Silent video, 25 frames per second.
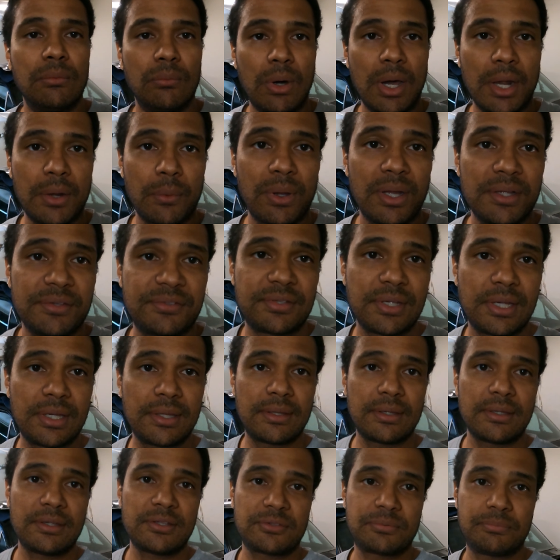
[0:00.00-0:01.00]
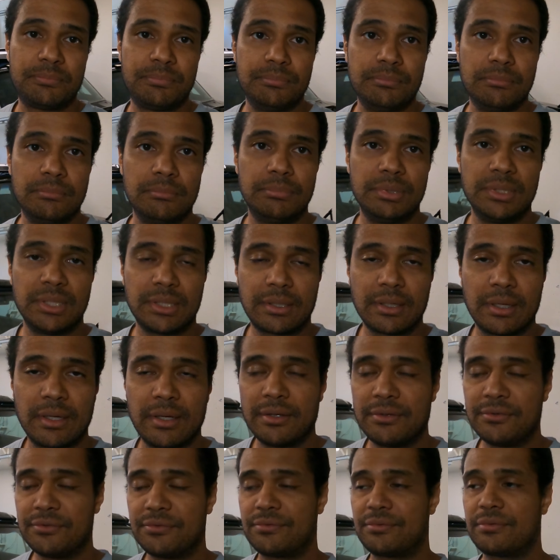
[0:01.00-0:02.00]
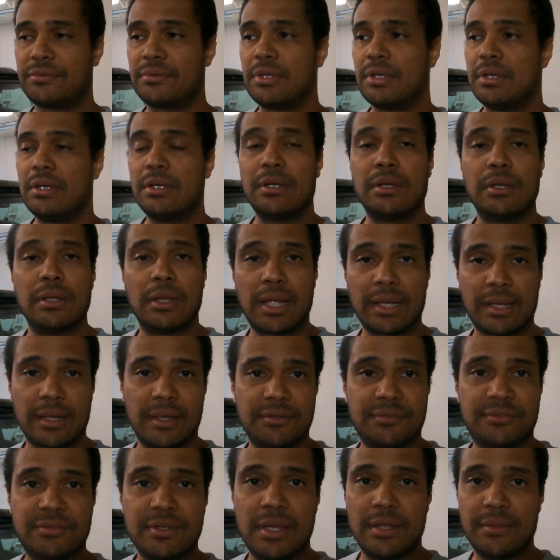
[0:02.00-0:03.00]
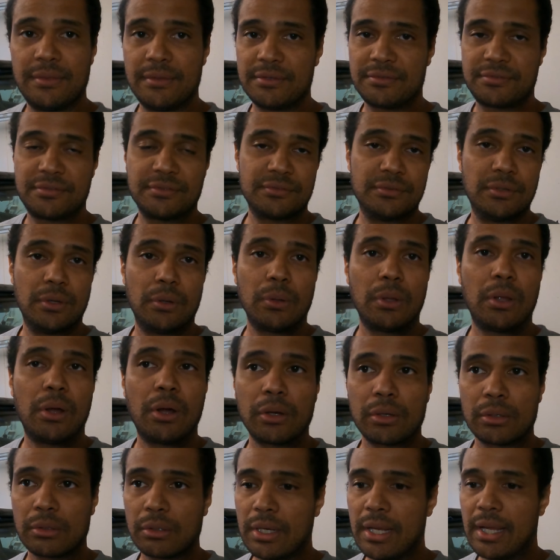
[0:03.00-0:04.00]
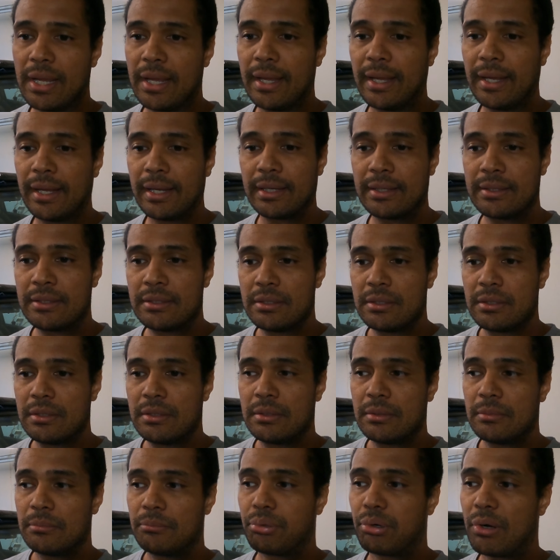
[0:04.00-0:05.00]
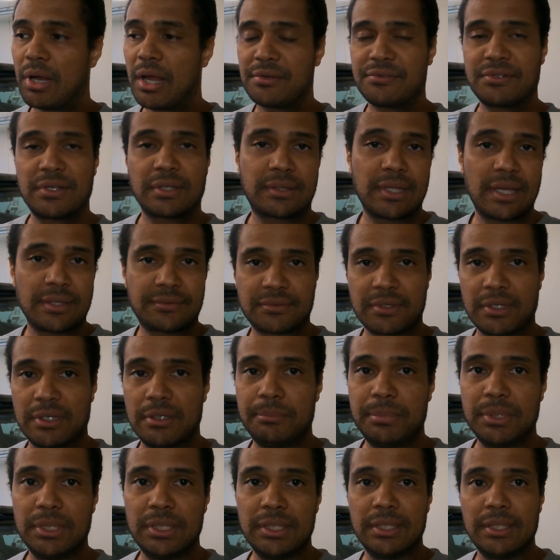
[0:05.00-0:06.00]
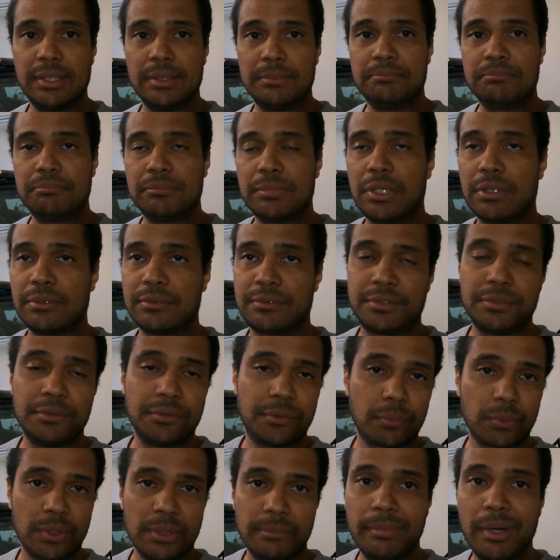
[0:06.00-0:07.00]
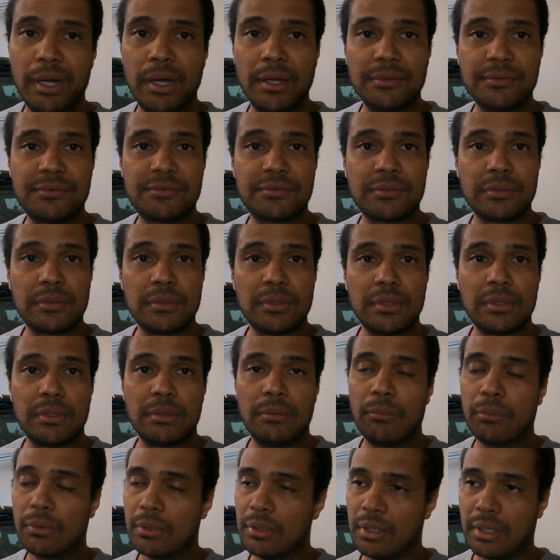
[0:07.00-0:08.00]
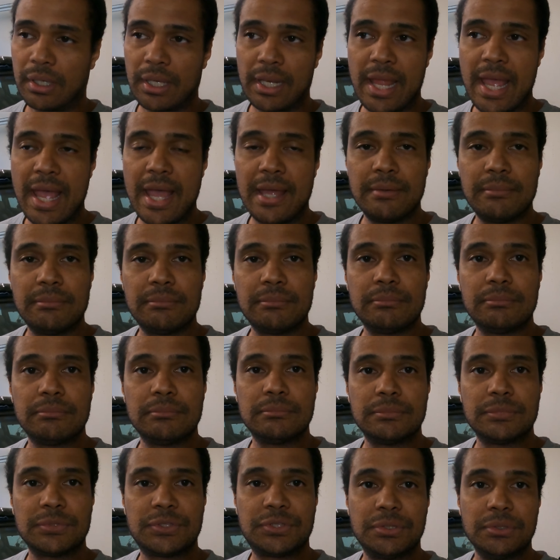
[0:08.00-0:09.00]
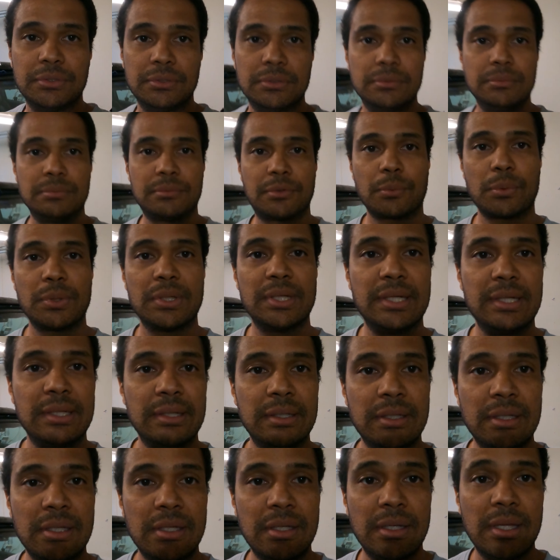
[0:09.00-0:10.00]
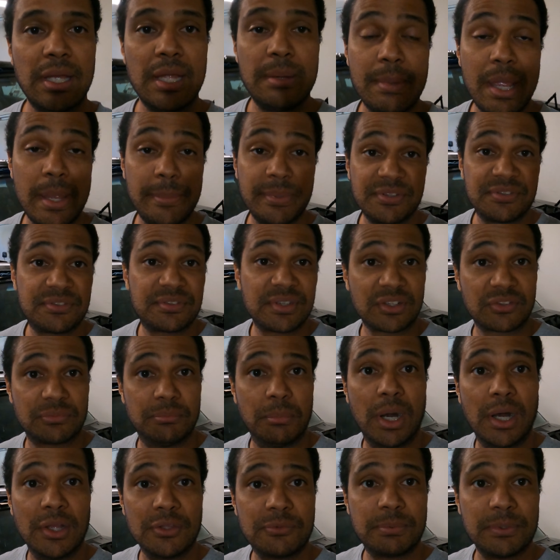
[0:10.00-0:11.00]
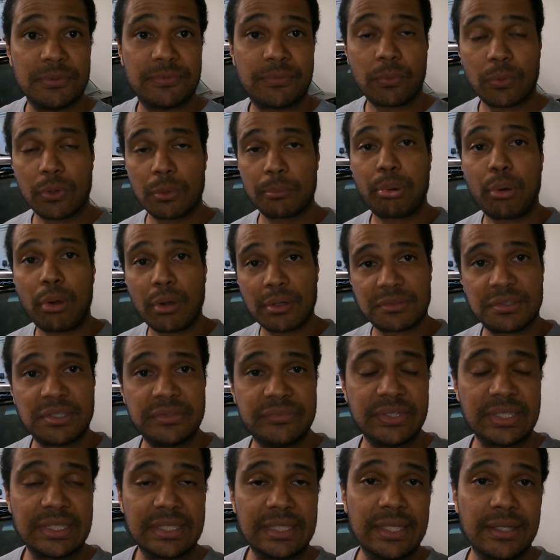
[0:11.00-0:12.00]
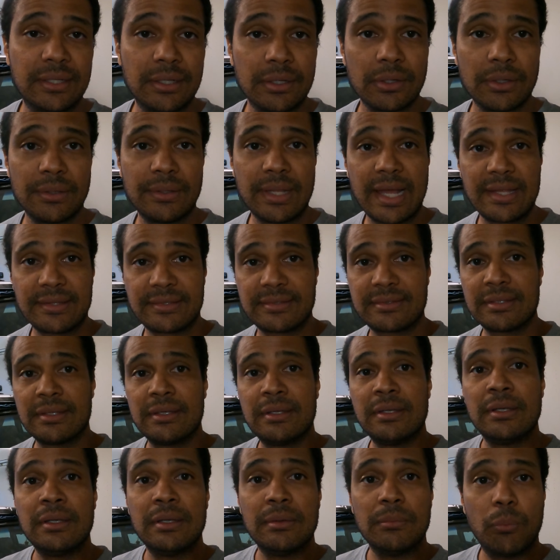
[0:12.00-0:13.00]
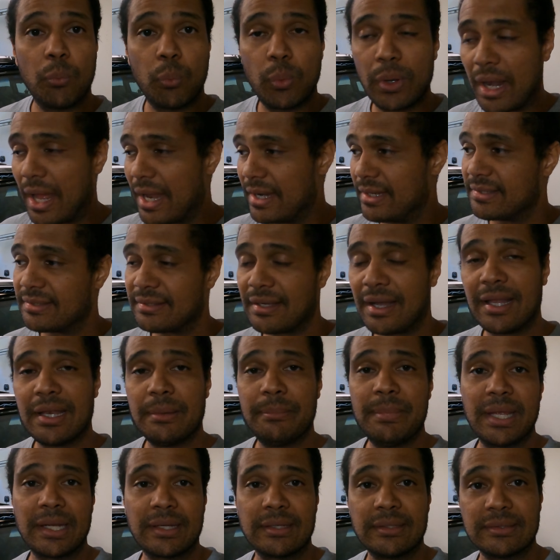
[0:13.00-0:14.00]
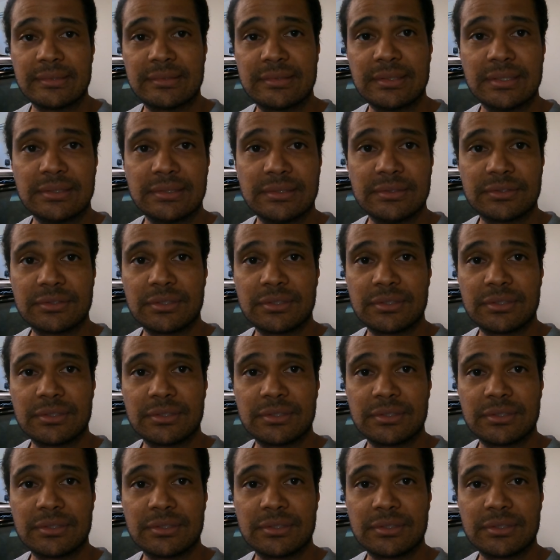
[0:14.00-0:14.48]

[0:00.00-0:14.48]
Why do I say this? Because, like I said, this is no longer a project that's gonna be 2-3 months. We're looking at 2, 3, and maybe 6 months before parts even get here, and that's when I decide to make a decision.